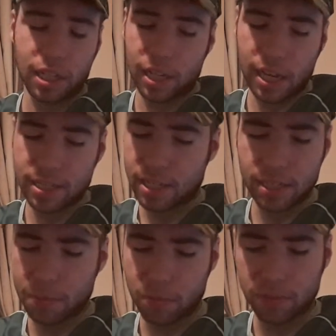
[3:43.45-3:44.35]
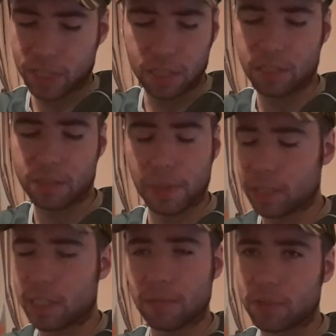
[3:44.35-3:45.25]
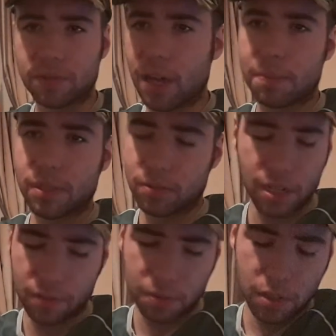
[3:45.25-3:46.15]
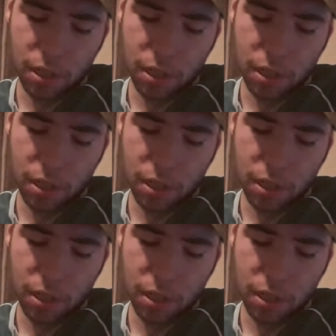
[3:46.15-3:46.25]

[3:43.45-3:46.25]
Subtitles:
again, SS Sniper Wolf said to spend the day with a family, whatever.